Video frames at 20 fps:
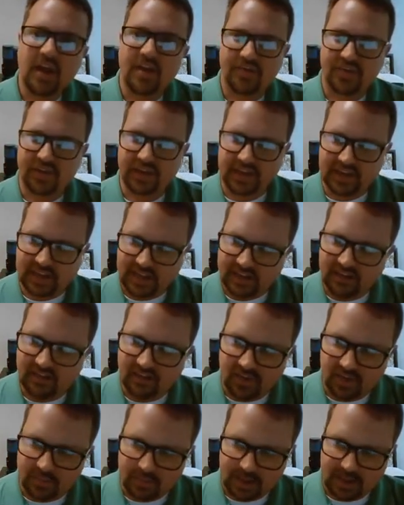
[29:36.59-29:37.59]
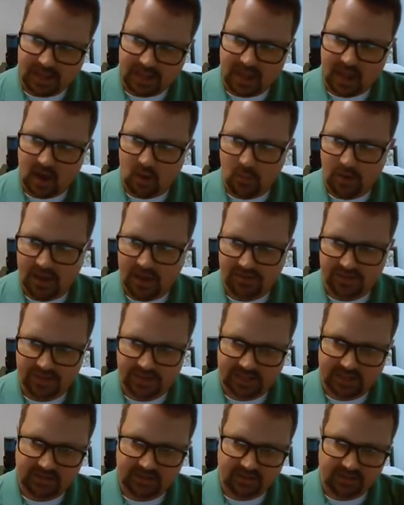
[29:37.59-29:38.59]
The needs of the many outweigh the
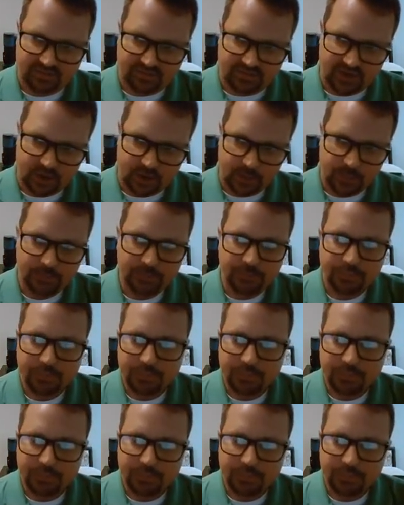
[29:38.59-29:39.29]
needs of the few.